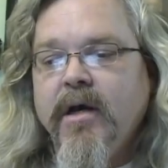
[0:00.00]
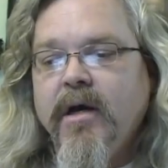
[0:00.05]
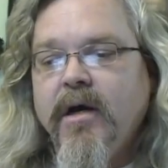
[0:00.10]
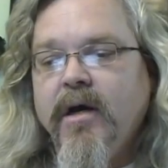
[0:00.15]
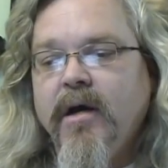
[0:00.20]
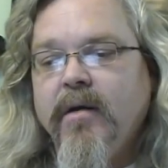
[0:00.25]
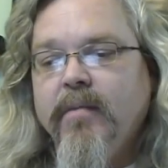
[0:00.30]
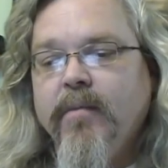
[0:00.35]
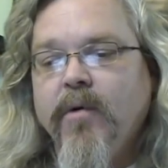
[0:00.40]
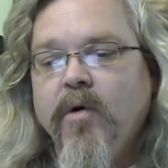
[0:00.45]

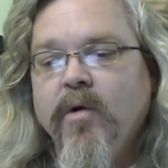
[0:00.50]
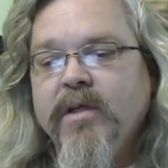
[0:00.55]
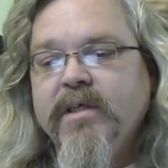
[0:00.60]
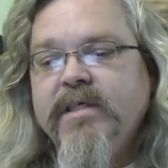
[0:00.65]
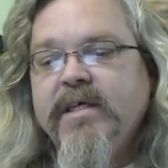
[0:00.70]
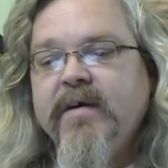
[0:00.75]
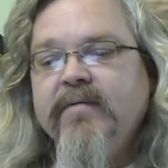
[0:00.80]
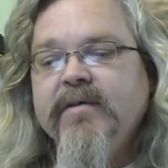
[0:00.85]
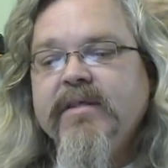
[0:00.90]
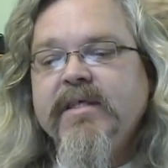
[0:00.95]
Um, only
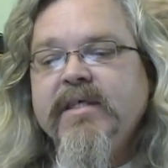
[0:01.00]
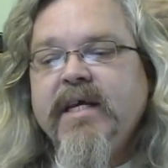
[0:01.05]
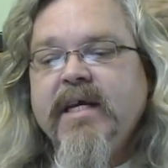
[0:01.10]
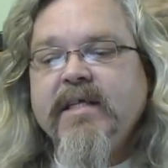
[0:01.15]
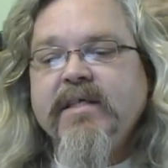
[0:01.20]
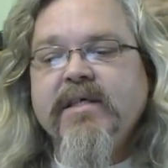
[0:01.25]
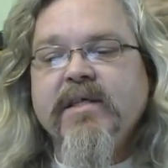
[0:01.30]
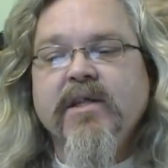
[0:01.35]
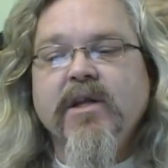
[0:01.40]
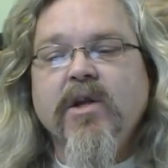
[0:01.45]
seven
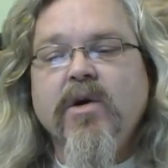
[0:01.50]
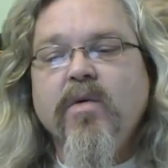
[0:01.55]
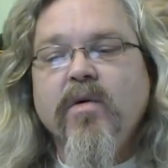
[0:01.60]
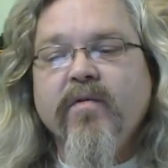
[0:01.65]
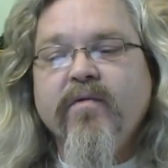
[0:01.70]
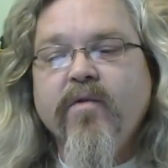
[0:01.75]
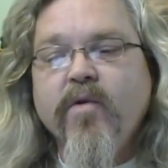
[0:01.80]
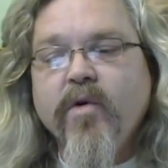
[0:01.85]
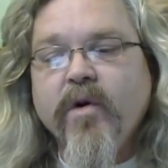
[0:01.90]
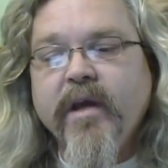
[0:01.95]
states in the lower
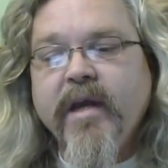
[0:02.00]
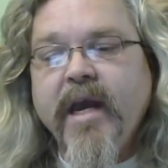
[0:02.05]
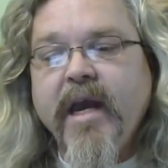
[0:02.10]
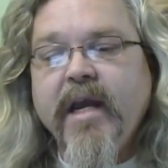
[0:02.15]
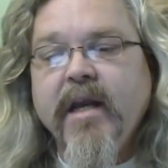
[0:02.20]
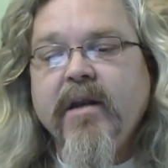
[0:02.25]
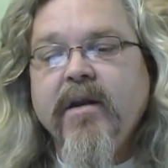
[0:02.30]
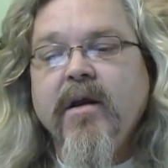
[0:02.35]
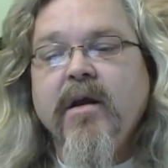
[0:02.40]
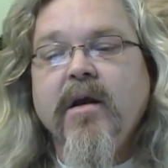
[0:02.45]
48